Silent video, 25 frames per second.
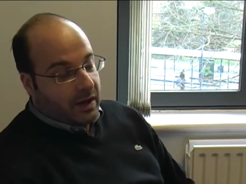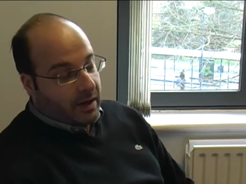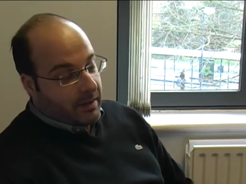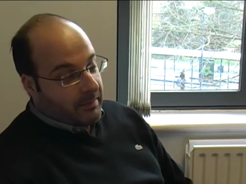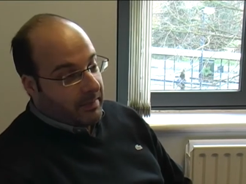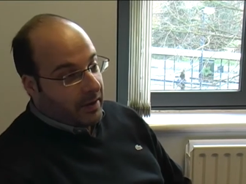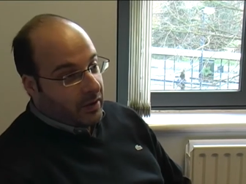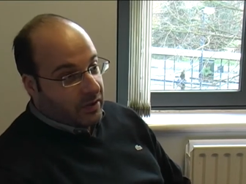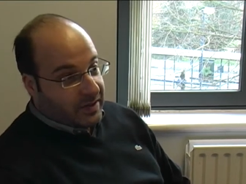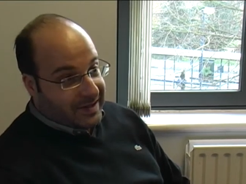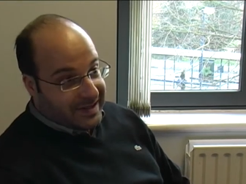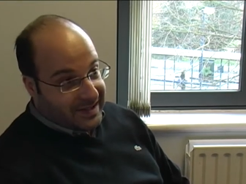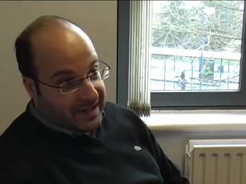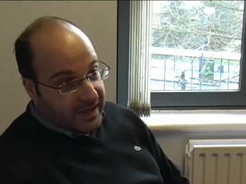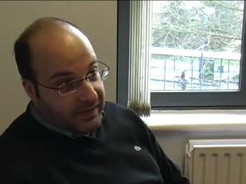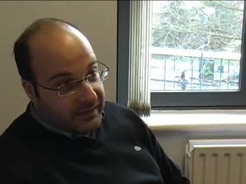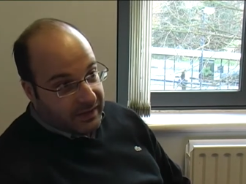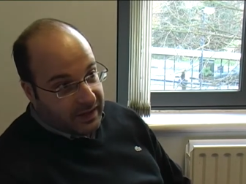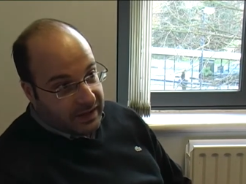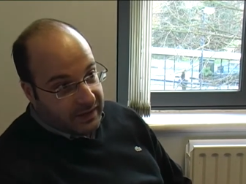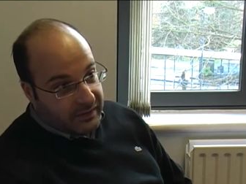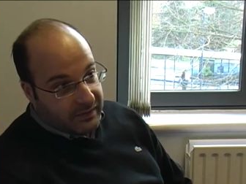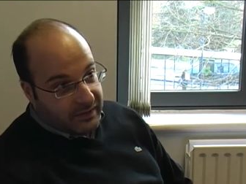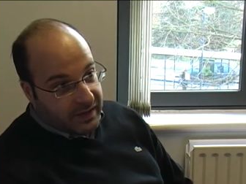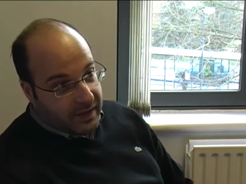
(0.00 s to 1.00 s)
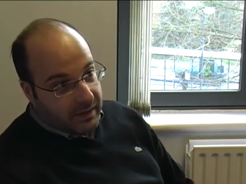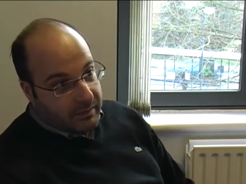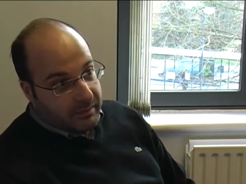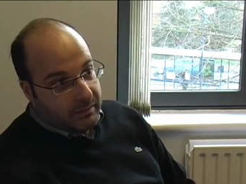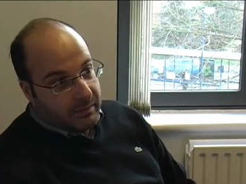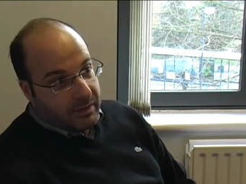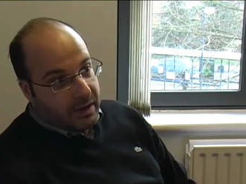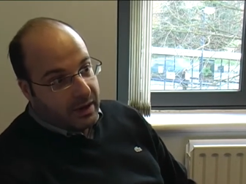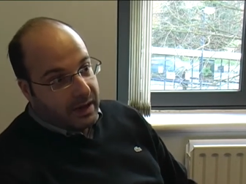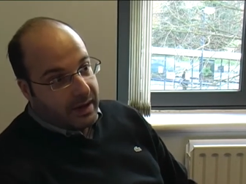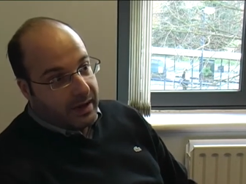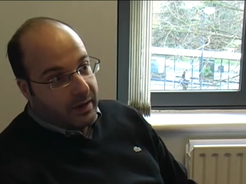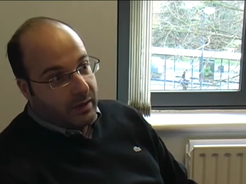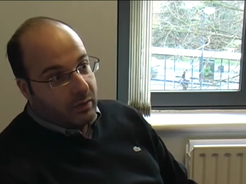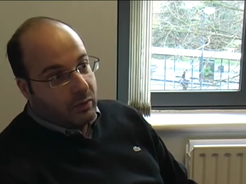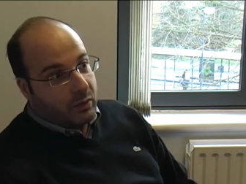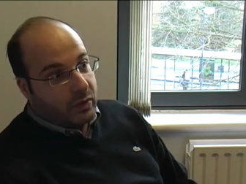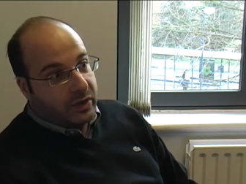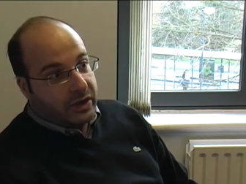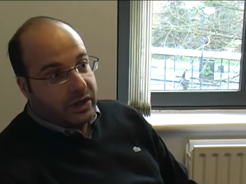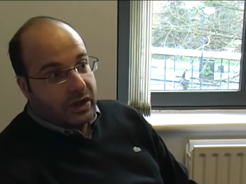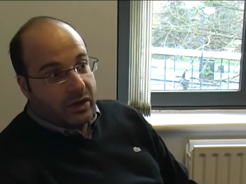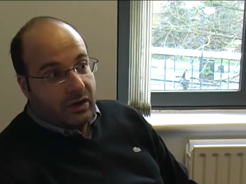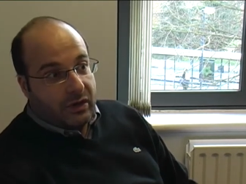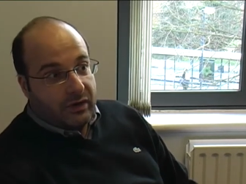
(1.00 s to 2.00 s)
about 70 of them uh,
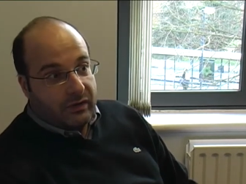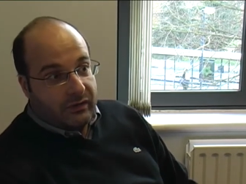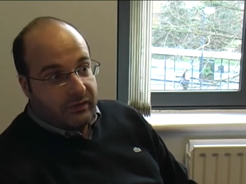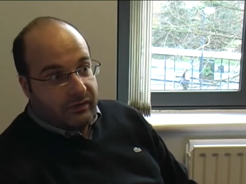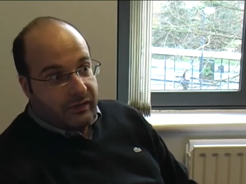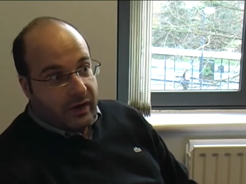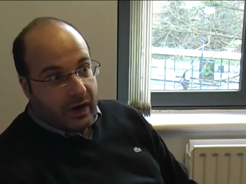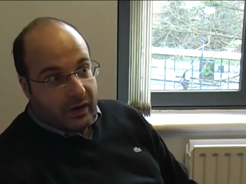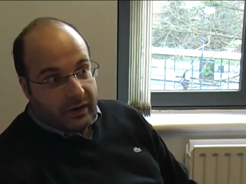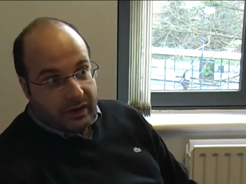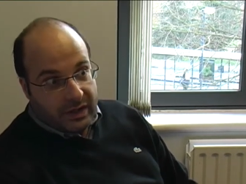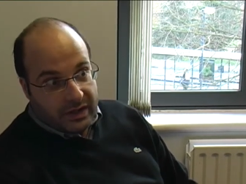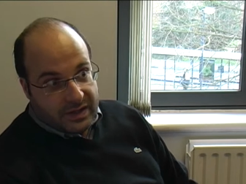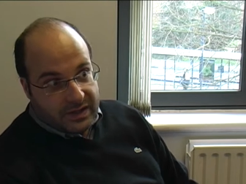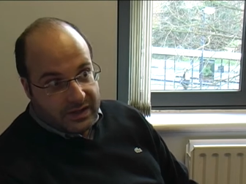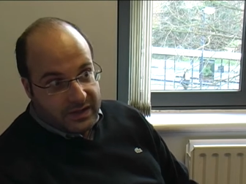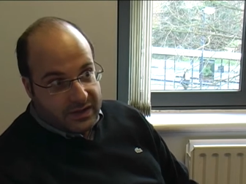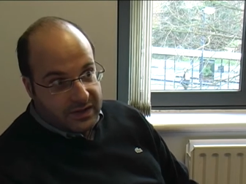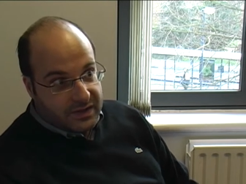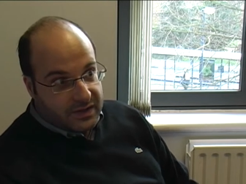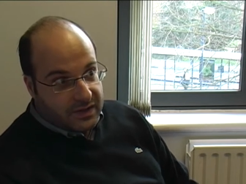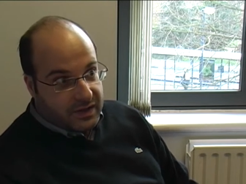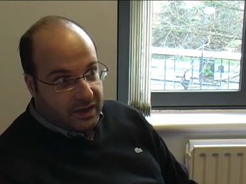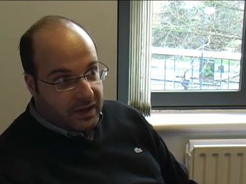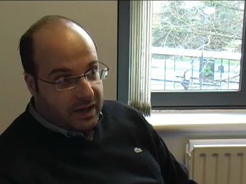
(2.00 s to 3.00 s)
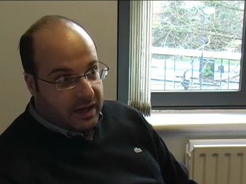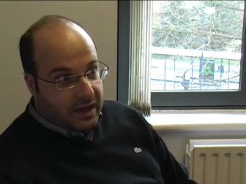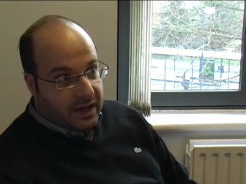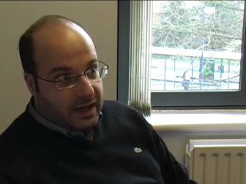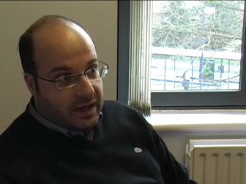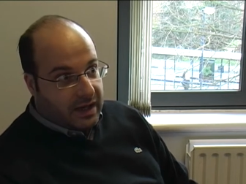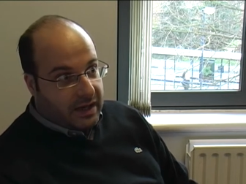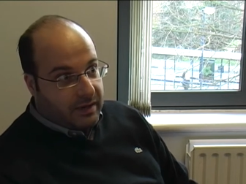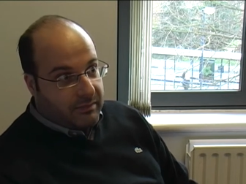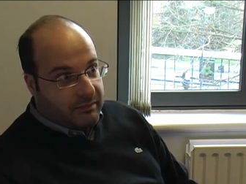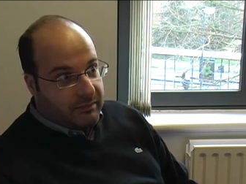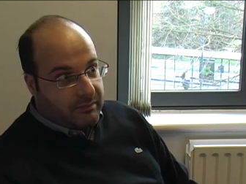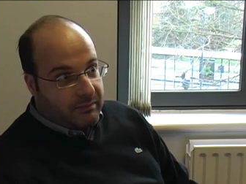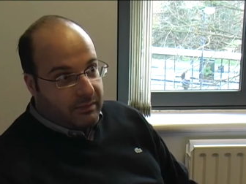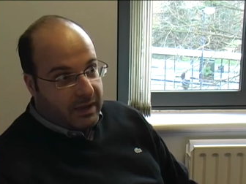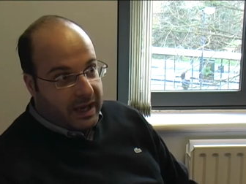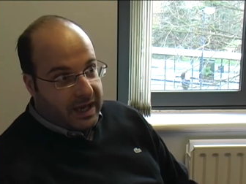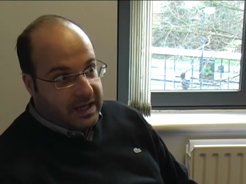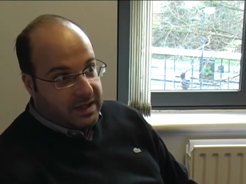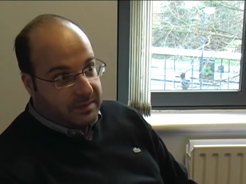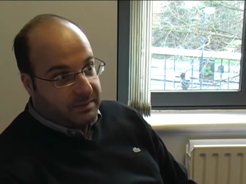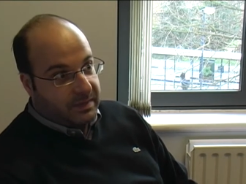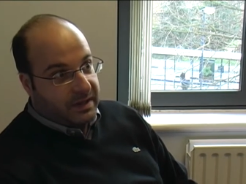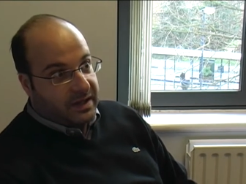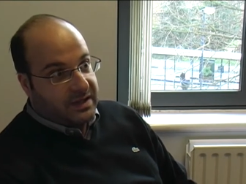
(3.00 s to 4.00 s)
working on various uh,
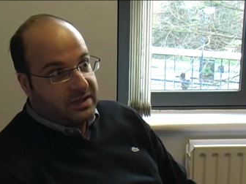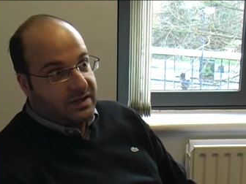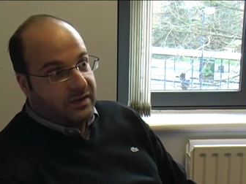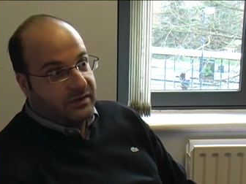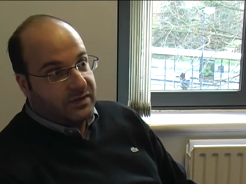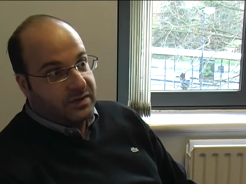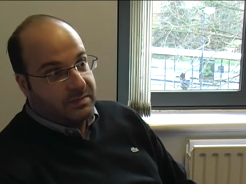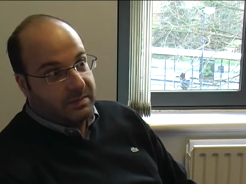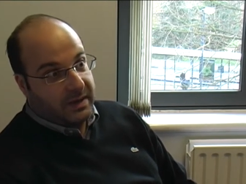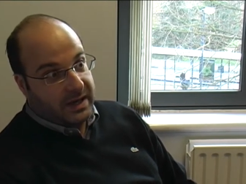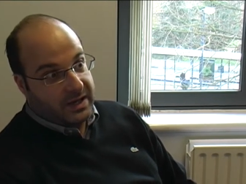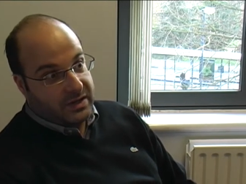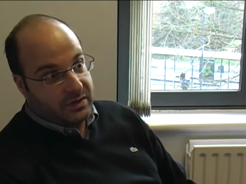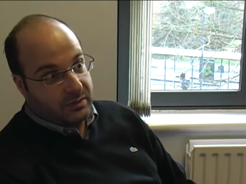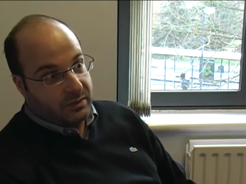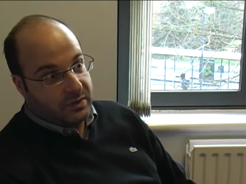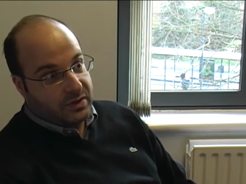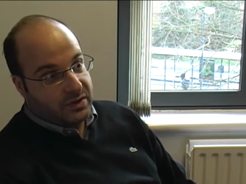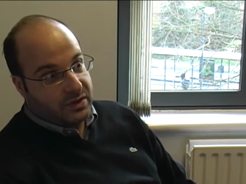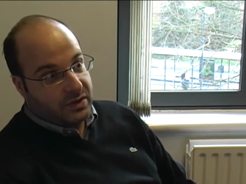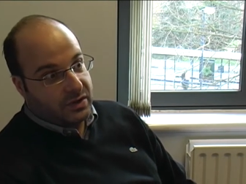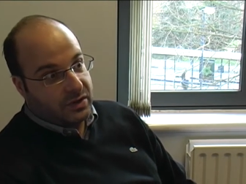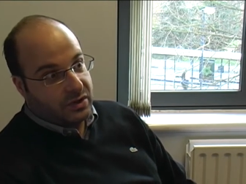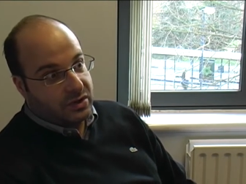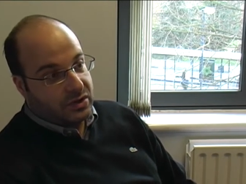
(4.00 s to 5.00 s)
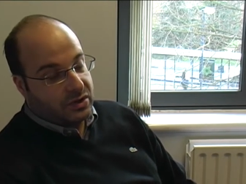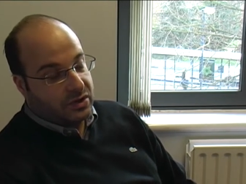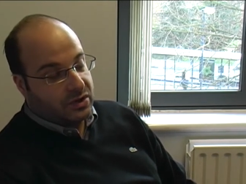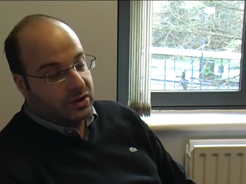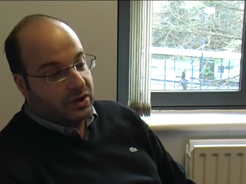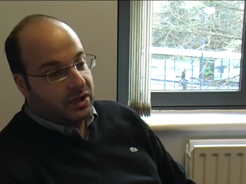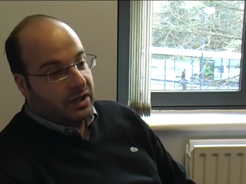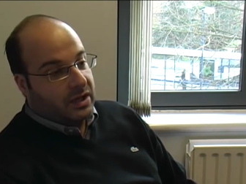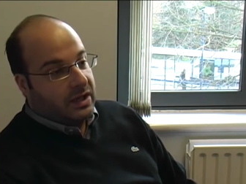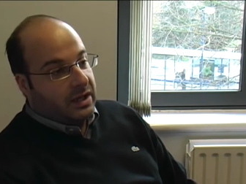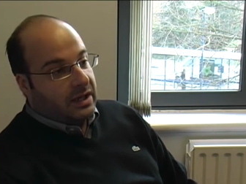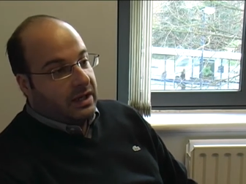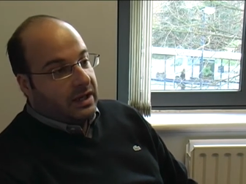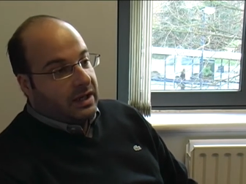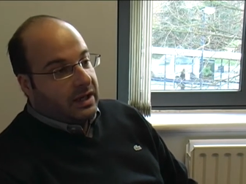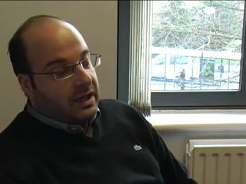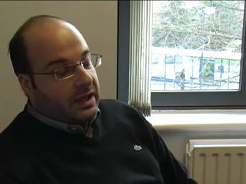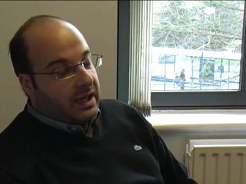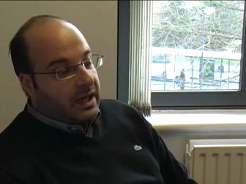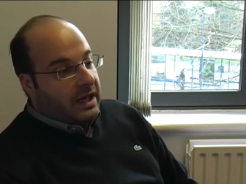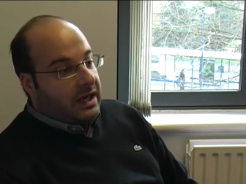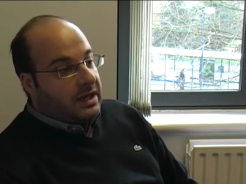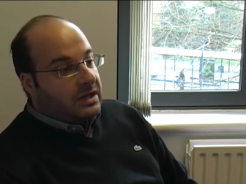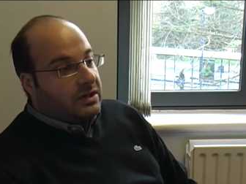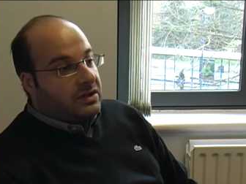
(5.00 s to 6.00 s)
aspects of space research
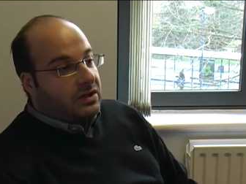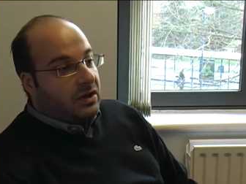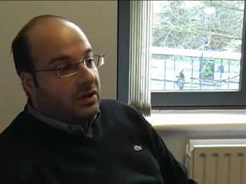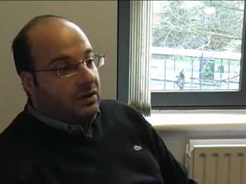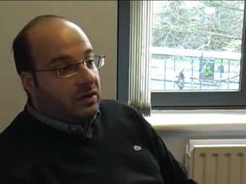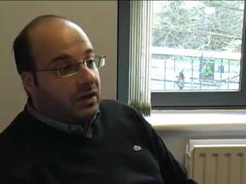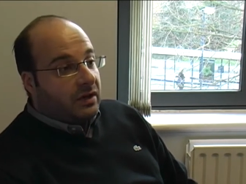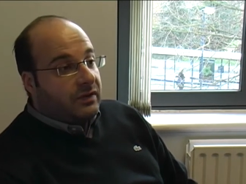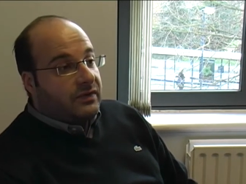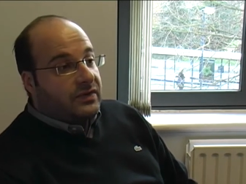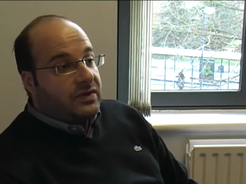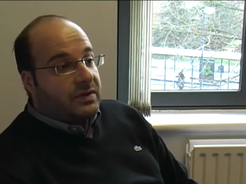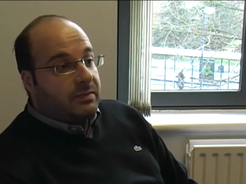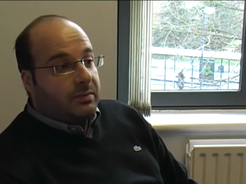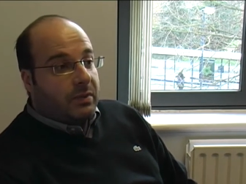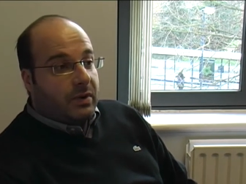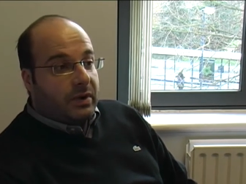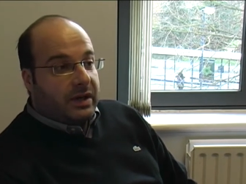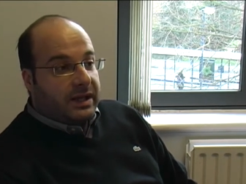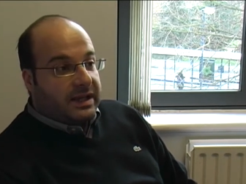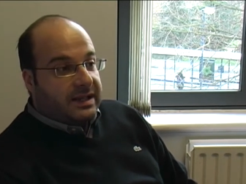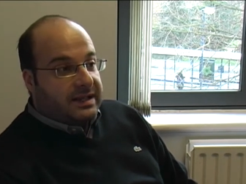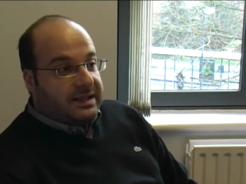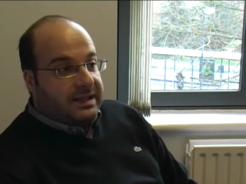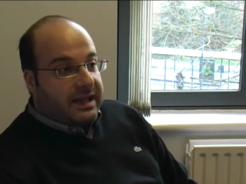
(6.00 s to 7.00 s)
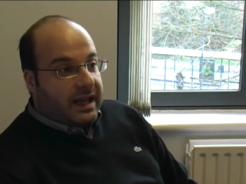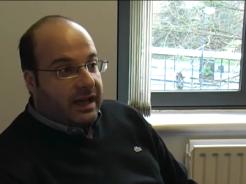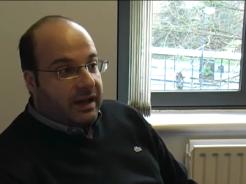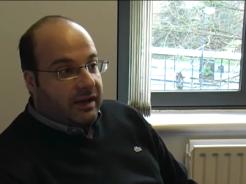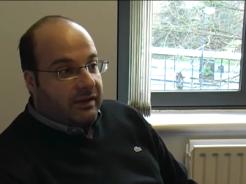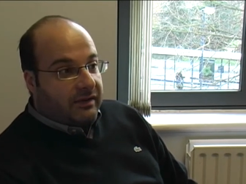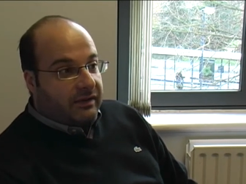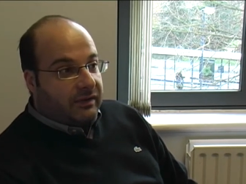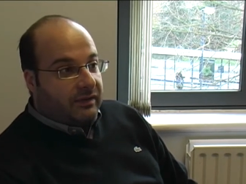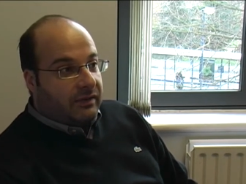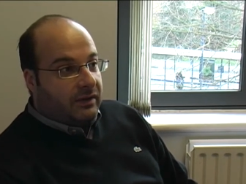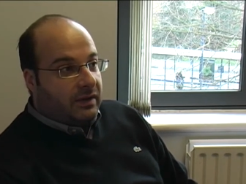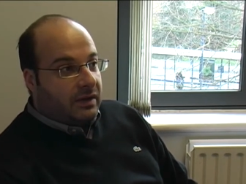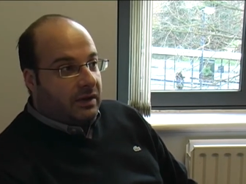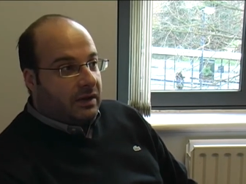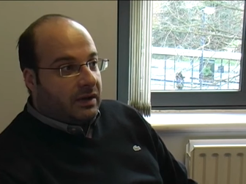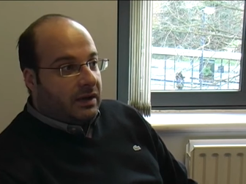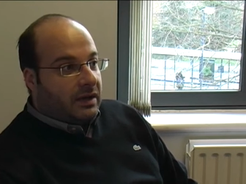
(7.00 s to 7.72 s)
and a lot of supporting staff.